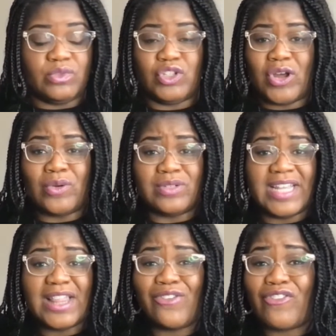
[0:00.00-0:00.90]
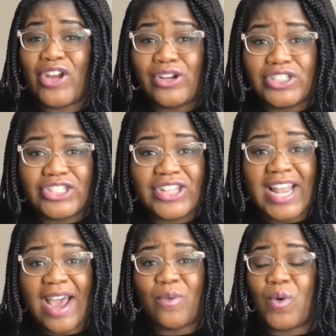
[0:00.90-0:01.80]
you know, get the furniture
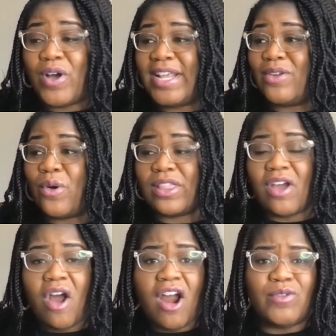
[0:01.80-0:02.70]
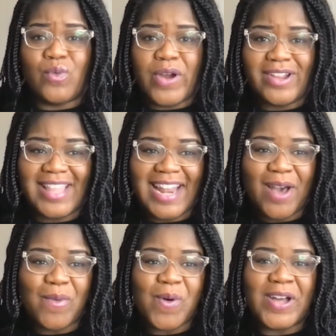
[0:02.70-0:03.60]
that I wanted or the artwork that I
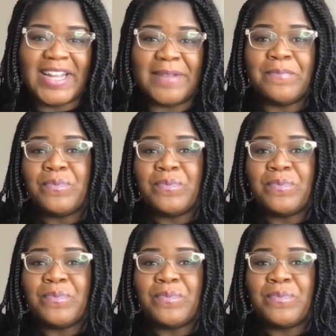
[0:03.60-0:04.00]
wanted